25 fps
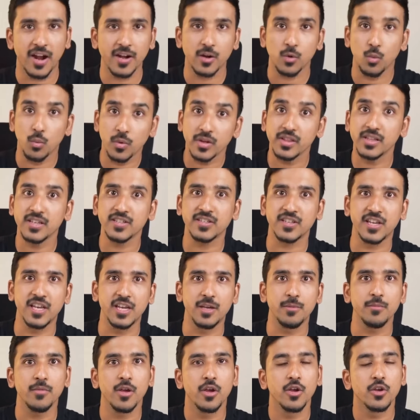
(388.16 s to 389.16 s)
of that, with the
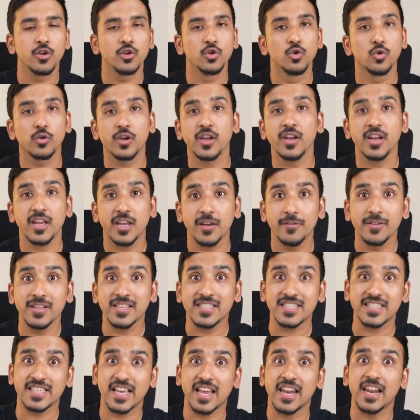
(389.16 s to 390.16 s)
scheme, you can
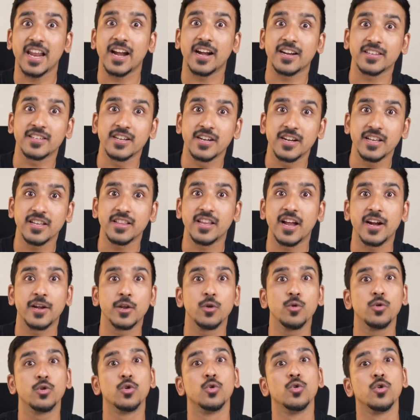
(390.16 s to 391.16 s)
even sell electricity
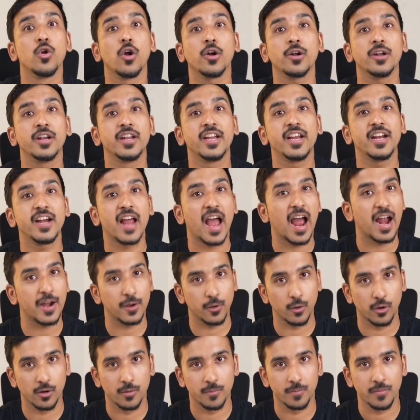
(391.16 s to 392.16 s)
that you do not need
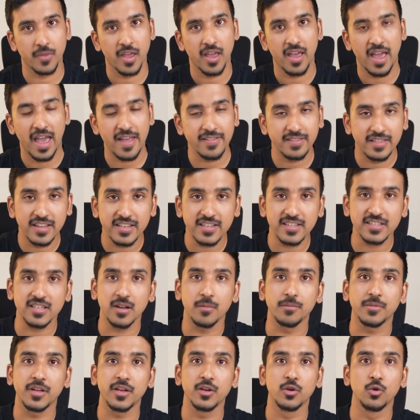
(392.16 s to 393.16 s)
at all. And this
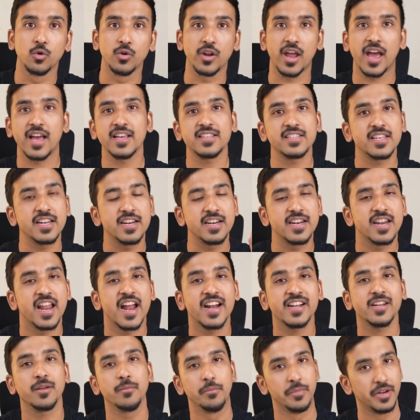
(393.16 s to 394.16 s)
is something known as
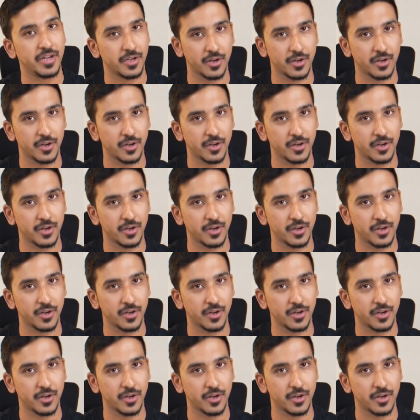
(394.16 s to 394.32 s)
net